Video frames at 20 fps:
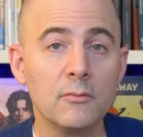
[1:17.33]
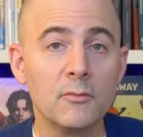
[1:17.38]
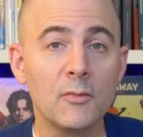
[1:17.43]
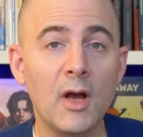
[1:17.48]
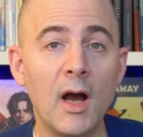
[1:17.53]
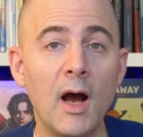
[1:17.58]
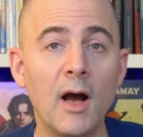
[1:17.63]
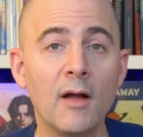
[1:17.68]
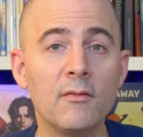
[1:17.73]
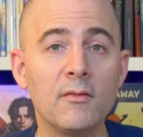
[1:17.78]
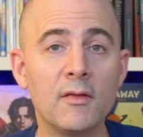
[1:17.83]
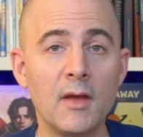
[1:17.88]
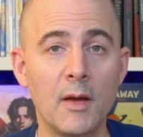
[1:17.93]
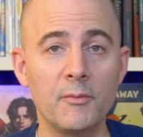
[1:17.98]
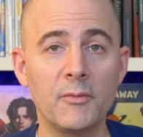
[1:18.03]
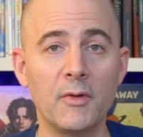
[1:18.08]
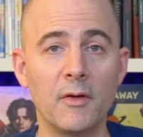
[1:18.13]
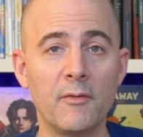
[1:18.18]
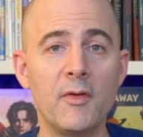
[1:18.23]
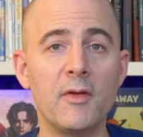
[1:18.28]

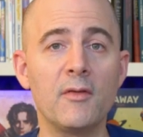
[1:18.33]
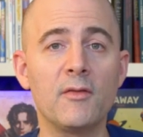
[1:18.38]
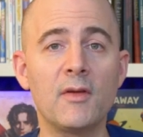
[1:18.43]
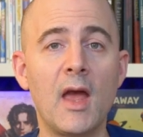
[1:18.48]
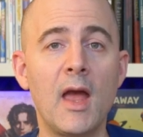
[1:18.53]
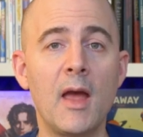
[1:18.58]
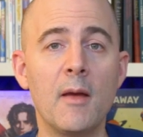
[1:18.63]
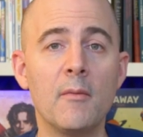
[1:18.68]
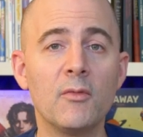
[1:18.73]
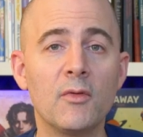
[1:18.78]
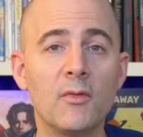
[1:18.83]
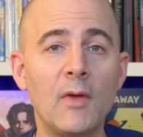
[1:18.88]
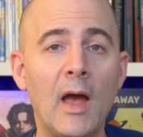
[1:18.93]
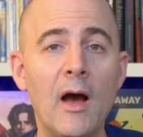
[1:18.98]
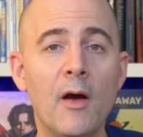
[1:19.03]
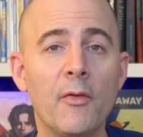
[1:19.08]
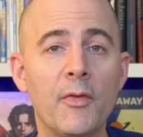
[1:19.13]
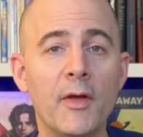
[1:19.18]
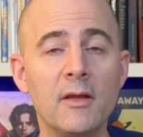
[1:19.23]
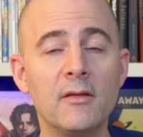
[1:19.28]
concept of these games,
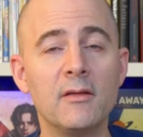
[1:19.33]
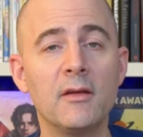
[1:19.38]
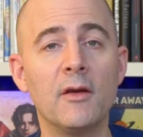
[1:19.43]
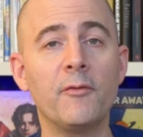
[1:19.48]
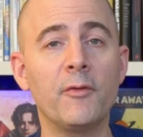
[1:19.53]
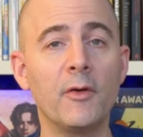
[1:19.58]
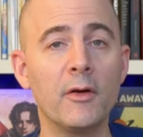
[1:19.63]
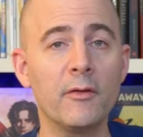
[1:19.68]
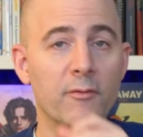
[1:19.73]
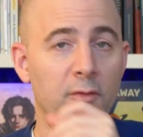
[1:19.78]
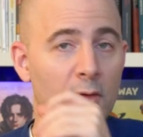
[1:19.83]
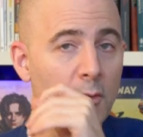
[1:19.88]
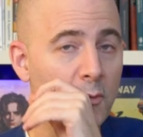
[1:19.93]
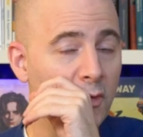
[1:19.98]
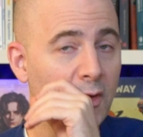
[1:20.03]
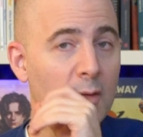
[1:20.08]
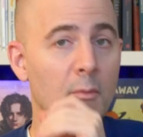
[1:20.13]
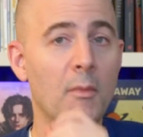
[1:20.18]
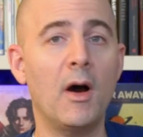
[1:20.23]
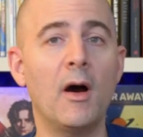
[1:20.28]
how they differ from
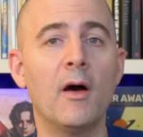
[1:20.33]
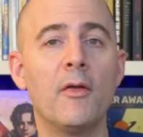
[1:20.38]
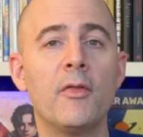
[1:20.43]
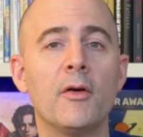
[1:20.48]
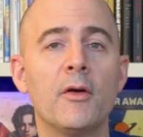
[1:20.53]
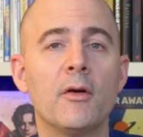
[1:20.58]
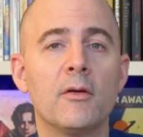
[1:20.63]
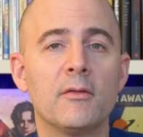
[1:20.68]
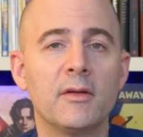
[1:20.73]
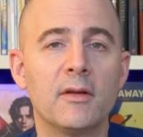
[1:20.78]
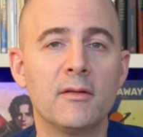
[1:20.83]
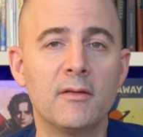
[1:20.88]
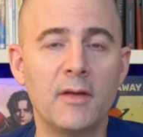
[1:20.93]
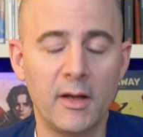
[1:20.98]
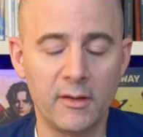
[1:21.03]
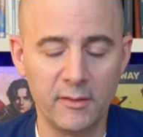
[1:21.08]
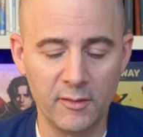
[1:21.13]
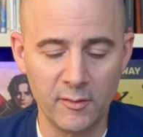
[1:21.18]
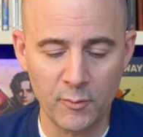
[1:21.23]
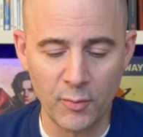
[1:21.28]
some other
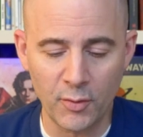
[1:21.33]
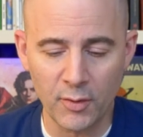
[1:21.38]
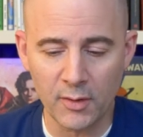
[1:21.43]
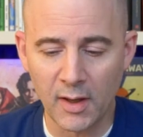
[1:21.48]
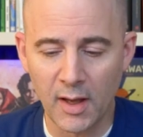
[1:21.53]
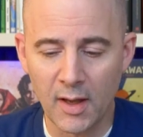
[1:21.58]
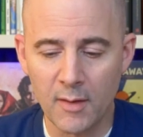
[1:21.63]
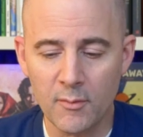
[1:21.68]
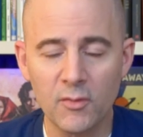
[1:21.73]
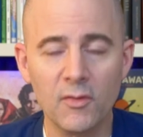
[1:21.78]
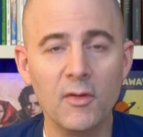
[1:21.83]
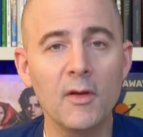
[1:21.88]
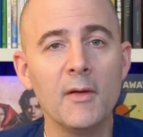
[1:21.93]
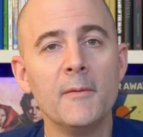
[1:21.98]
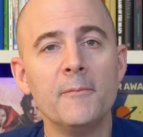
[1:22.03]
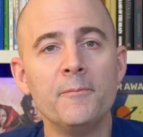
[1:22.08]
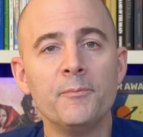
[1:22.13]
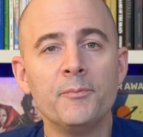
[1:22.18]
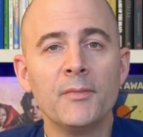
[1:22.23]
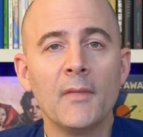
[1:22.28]
detective board games,
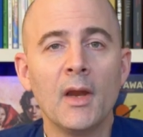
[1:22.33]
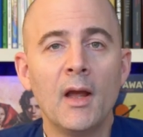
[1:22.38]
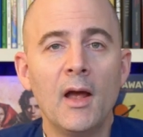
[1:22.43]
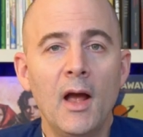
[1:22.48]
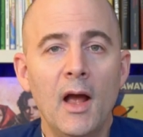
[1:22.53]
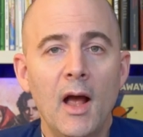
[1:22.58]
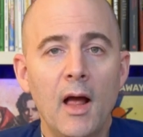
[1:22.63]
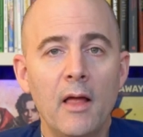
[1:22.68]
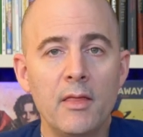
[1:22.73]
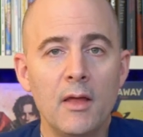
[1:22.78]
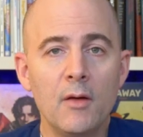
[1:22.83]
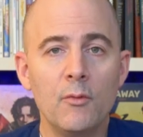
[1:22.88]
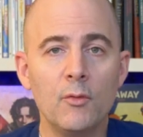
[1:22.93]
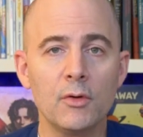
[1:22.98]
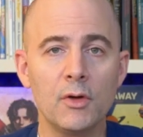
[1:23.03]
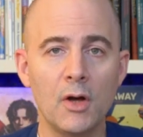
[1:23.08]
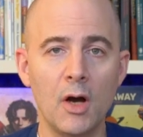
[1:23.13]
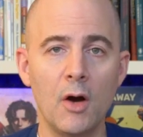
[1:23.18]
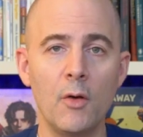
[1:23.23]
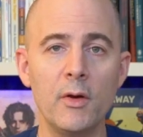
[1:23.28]
and then
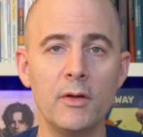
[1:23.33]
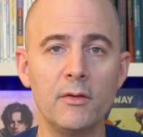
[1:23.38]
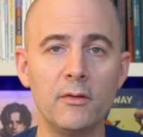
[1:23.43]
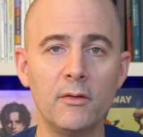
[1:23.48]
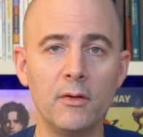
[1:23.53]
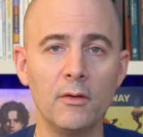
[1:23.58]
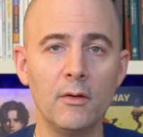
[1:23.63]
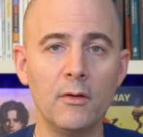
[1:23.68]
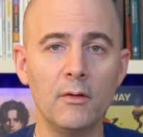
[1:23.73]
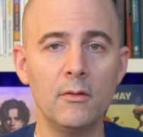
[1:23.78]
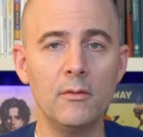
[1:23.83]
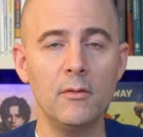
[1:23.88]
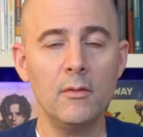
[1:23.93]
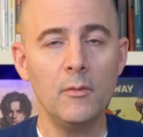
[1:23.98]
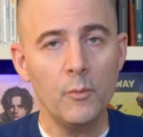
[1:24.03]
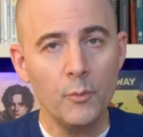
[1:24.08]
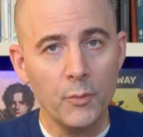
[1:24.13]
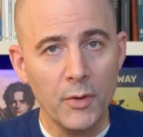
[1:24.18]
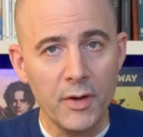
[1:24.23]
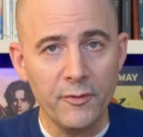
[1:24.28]
we'll go into,
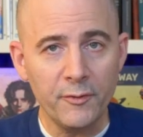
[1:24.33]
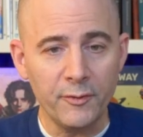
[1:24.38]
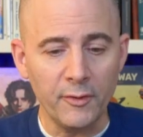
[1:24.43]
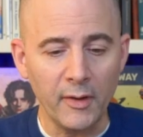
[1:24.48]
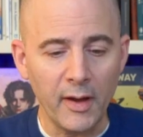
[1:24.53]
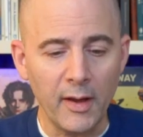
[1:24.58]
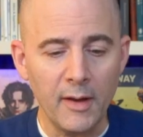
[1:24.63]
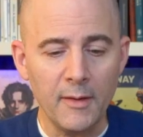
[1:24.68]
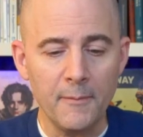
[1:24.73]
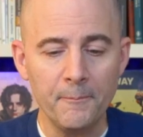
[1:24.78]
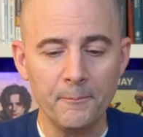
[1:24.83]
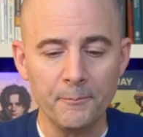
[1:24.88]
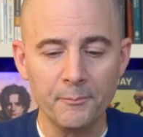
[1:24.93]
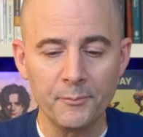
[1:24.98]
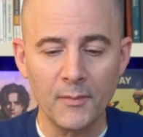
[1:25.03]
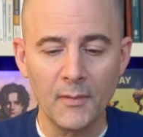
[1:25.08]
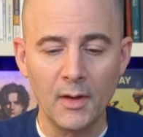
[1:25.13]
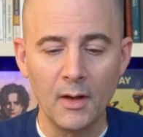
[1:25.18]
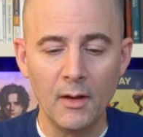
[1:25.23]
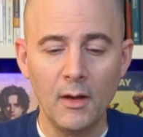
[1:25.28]
briefly,
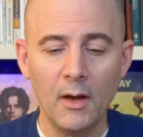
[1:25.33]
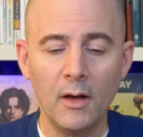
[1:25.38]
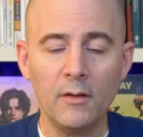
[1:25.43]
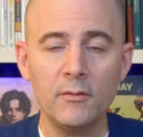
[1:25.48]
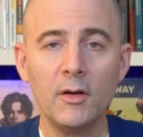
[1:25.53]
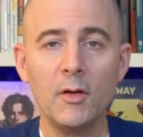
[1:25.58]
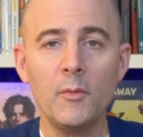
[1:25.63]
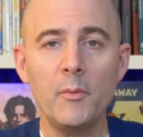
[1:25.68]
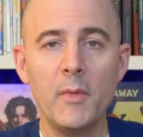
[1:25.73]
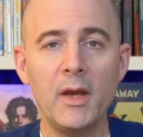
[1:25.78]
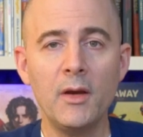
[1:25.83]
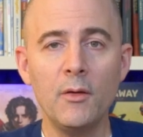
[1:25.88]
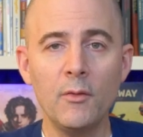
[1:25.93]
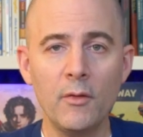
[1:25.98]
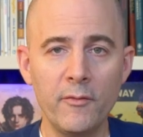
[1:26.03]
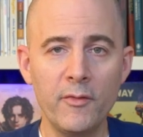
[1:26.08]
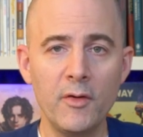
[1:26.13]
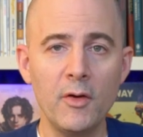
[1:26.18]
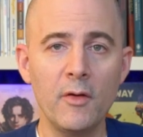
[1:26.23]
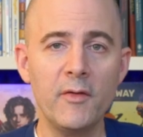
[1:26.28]
a little mini
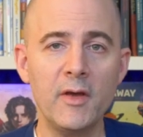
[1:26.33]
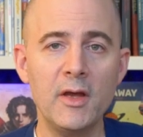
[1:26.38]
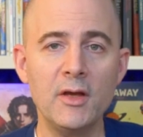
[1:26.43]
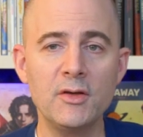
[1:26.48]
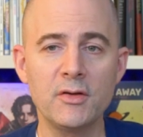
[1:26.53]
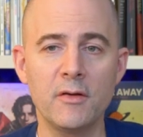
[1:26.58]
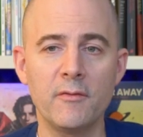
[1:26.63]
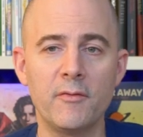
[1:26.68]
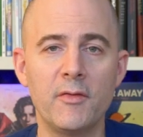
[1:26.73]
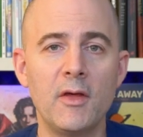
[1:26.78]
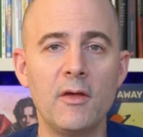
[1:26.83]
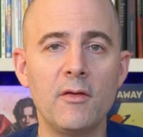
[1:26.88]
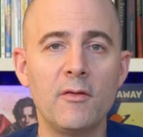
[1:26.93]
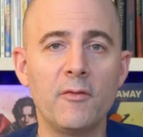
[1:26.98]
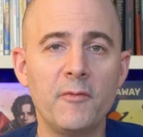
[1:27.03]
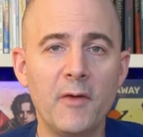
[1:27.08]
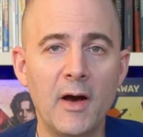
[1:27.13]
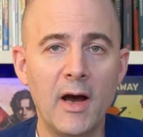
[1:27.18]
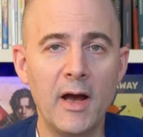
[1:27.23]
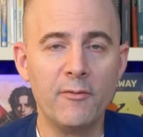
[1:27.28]
review of each of these
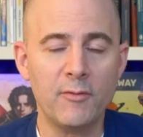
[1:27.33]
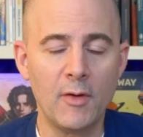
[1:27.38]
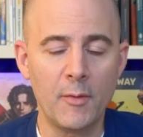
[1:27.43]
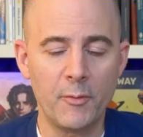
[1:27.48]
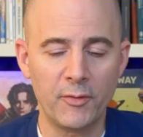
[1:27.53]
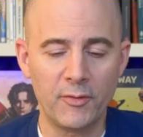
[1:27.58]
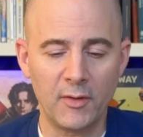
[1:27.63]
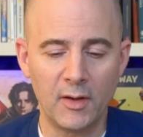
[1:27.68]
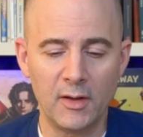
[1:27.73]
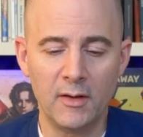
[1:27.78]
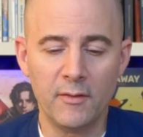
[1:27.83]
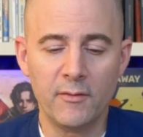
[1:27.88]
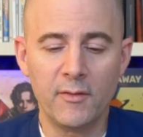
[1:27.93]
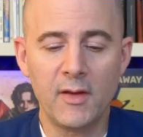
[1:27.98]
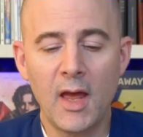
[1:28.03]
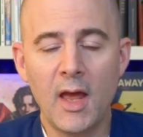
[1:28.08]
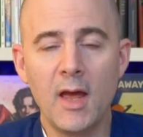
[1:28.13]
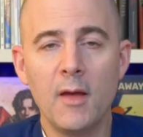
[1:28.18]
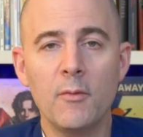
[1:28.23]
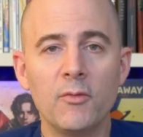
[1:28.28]
5 representative
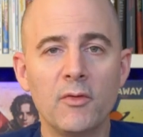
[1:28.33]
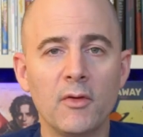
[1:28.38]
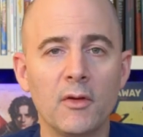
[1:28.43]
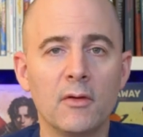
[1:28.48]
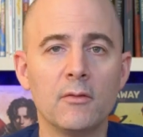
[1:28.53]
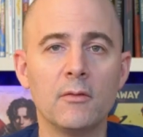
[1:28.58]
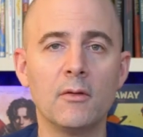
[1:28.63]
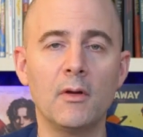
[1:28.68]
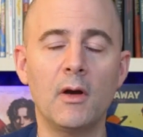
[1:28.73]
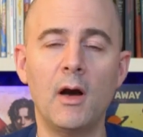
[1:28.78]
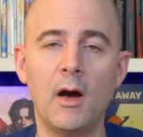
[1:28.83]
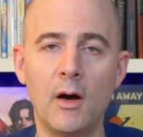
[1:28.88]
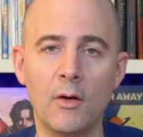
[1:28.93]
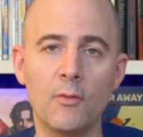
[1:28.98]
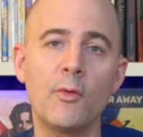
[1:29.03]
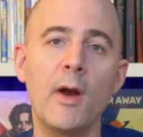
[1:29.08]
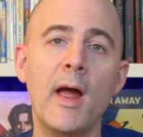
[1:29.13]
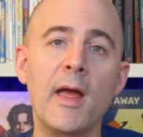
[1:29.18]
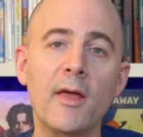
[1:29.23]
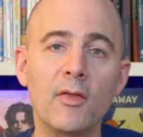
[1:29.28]
games, and I'll
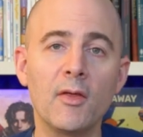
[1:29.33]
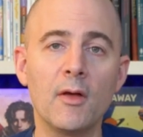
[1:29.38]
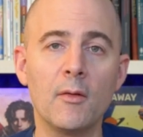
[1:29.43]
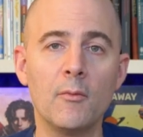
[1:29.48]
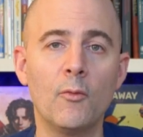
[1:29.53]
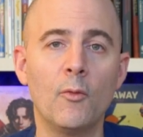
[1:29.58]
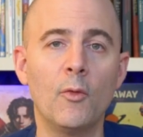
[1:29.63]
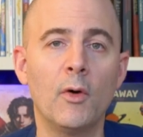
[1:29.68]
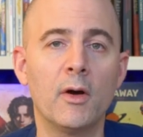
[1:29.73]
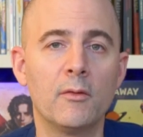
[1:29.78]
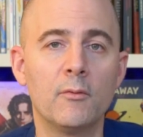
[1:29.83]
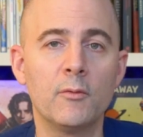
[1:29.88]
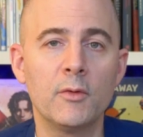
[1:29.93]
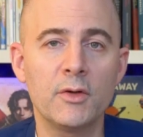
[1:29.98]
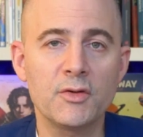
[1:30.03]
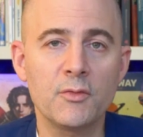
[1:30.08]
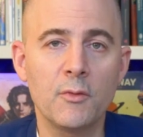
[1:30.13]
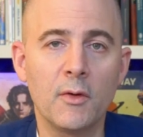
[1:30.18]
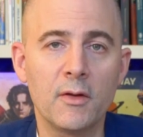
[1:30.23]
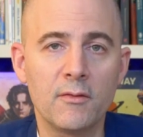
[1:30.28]
rank them
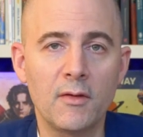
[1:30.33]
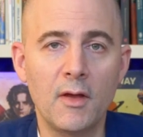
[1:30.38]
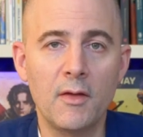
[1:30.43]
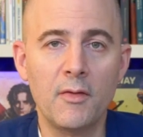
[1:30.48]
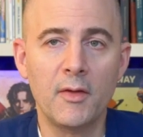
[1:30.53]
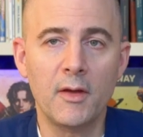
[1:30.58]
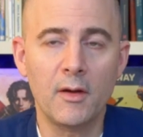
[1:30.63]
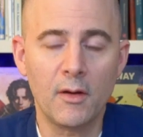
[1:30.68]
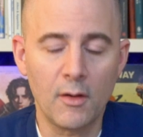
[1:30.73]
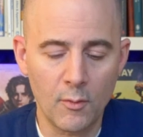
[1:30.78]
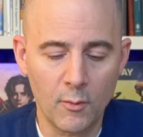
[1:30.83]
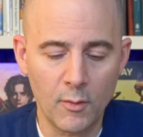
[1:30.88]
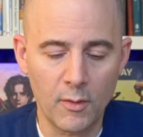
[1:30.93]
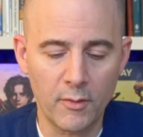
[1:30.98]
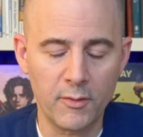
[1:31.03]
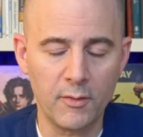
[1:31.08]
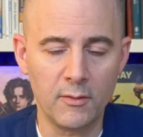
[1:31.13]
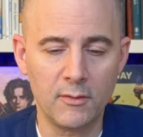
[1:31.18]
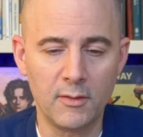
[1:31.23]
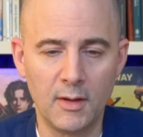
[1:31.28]
which ones I think are
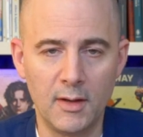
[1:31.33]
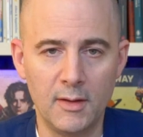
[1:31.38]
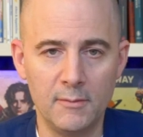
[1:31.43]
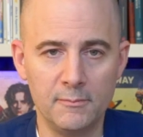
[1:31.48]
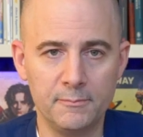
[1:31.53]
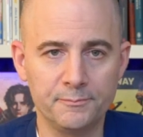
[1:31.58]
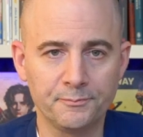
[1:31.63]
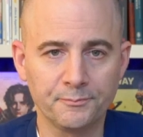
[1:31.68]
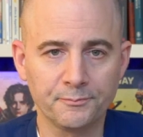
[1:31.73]
worth your time.